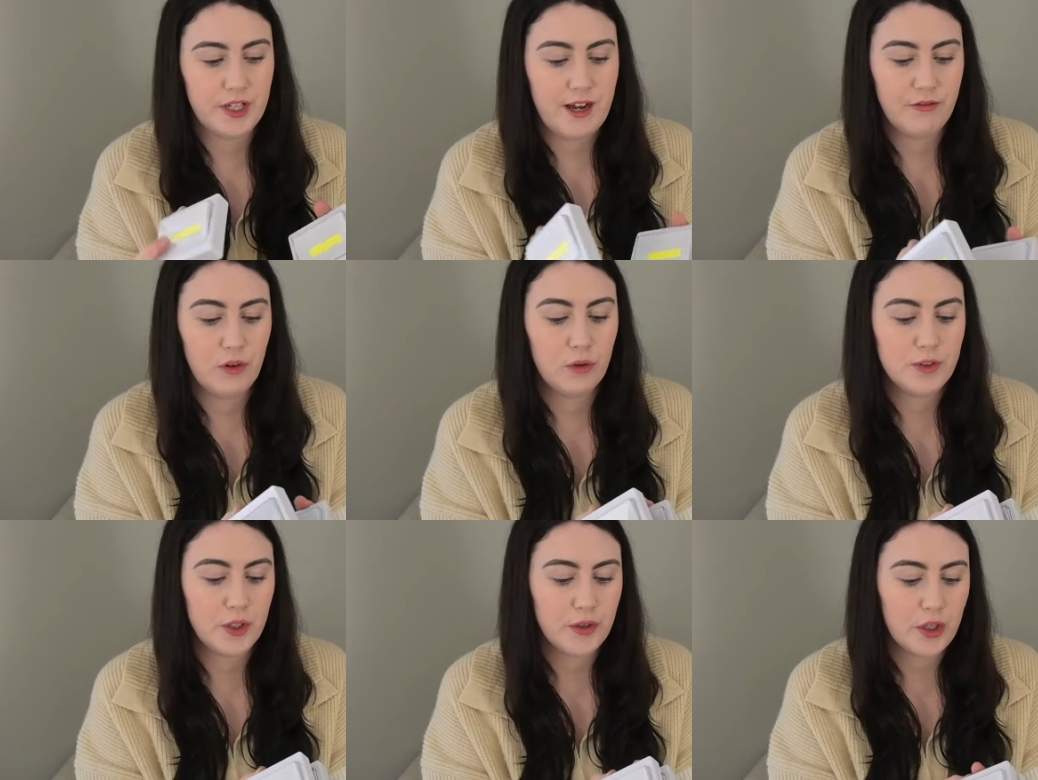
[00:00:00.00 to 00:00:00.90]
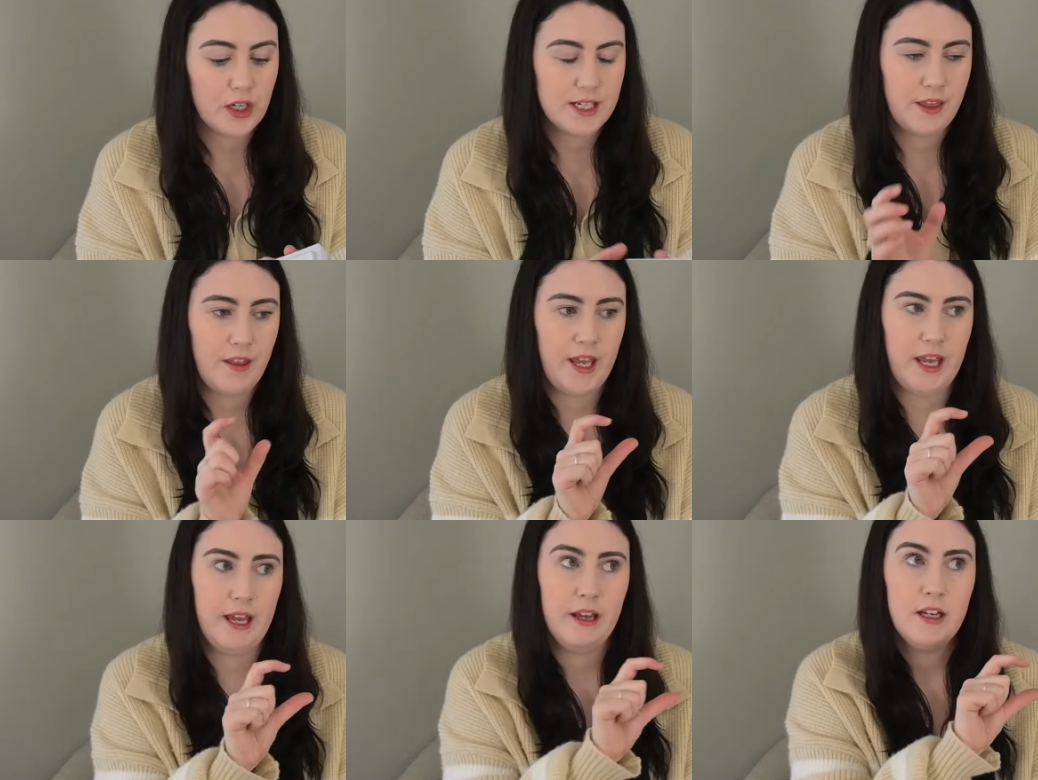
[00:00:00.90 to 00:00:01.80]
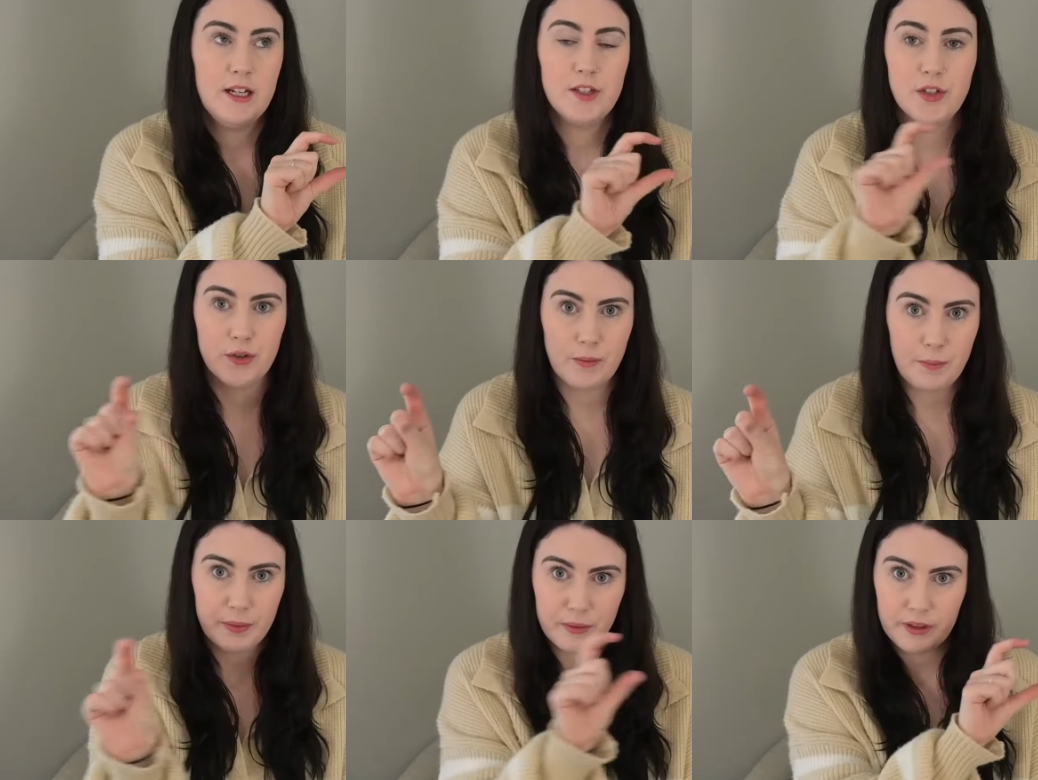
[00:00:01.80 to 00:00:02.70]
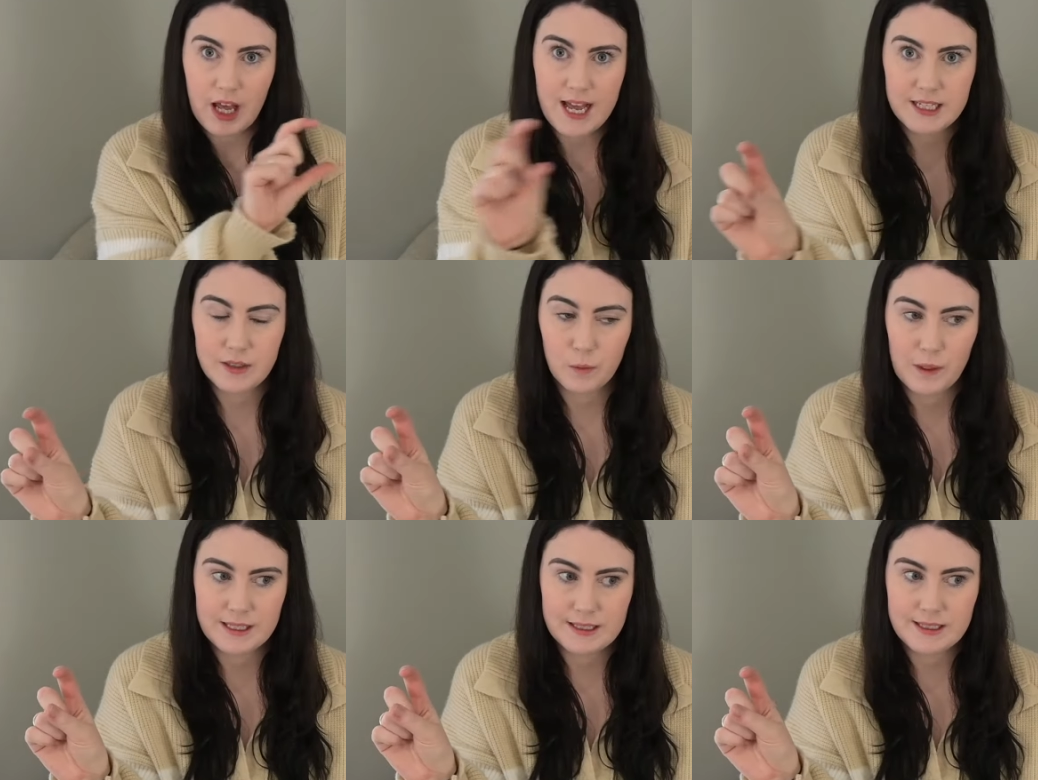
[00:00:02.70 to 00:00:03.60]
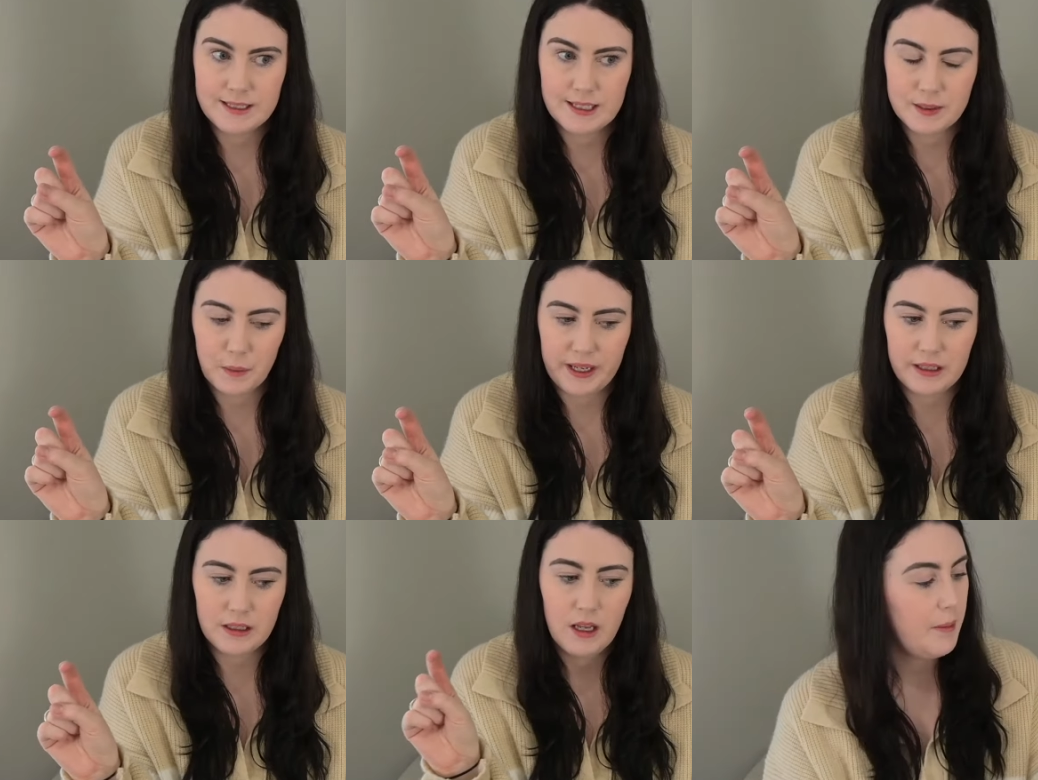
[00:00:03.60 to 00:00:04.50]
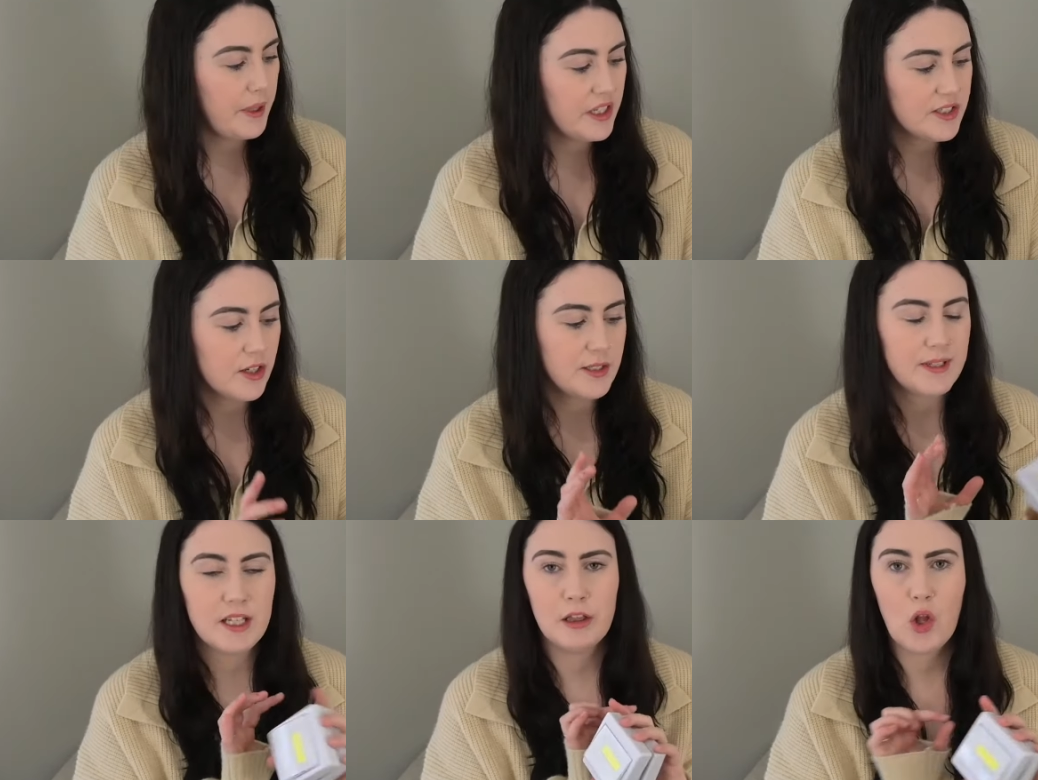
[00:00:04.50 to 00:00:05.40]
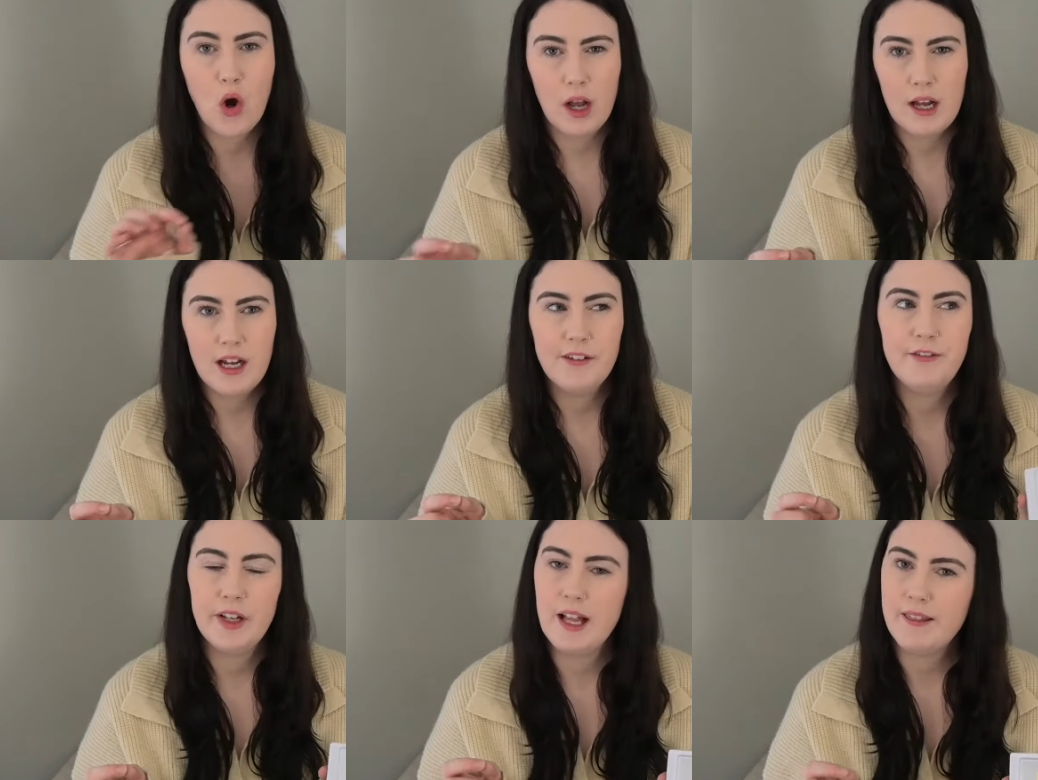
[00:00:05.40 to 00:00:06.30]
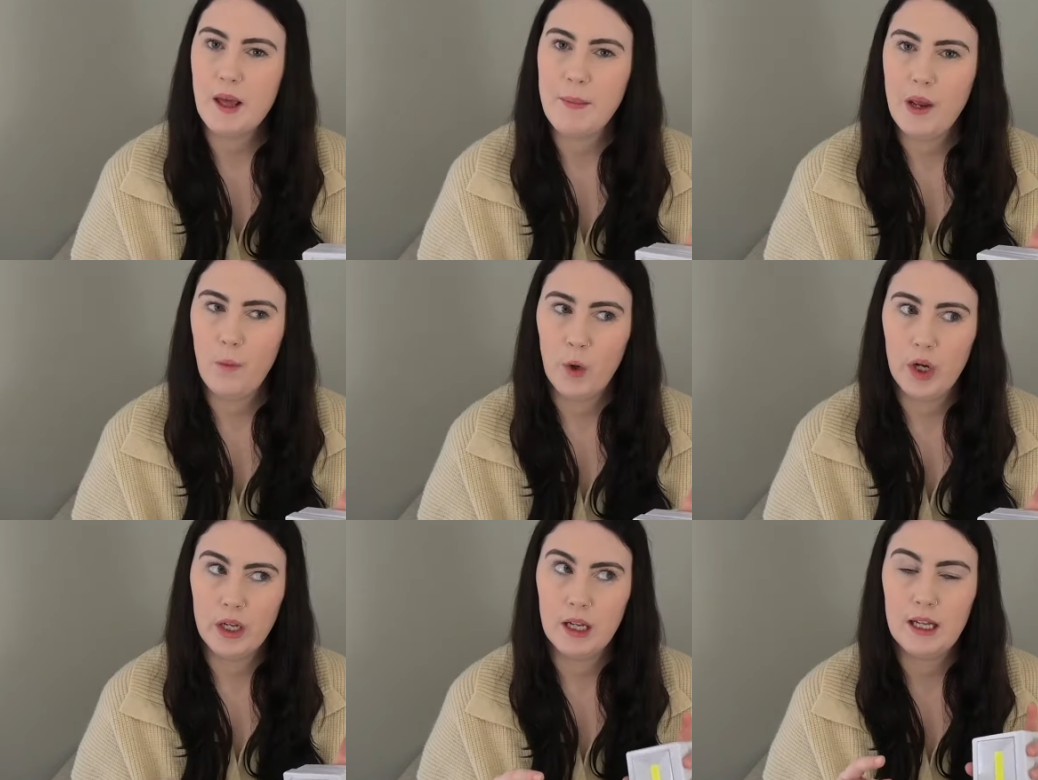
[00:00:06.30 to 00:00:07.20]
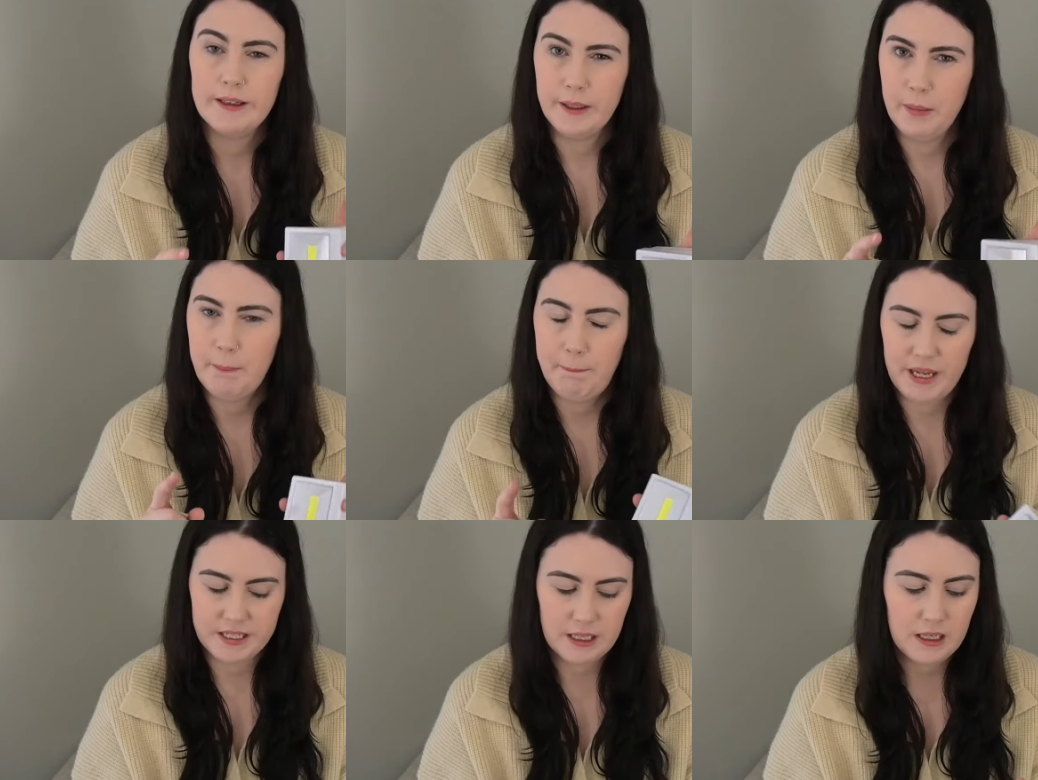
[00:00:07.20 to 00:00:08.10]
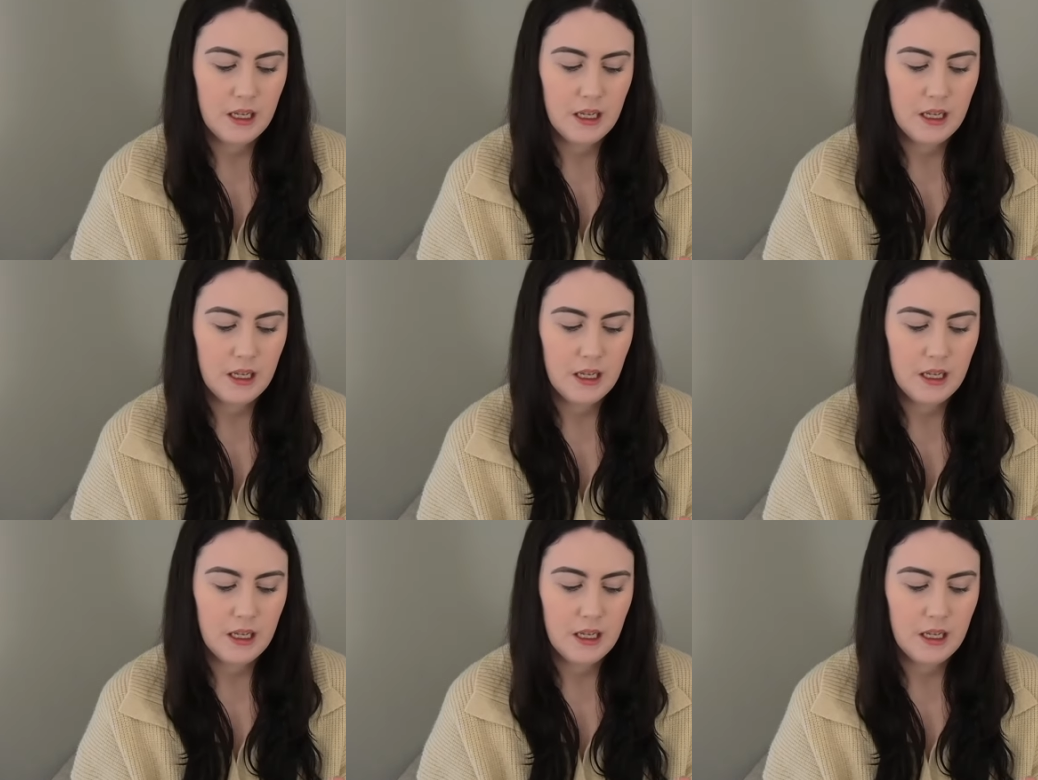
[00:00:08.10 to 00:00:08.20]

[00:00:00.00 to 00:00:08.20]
I've also got their strip light ones as well, and because those ones are longer, I feel like they may work a little bit better.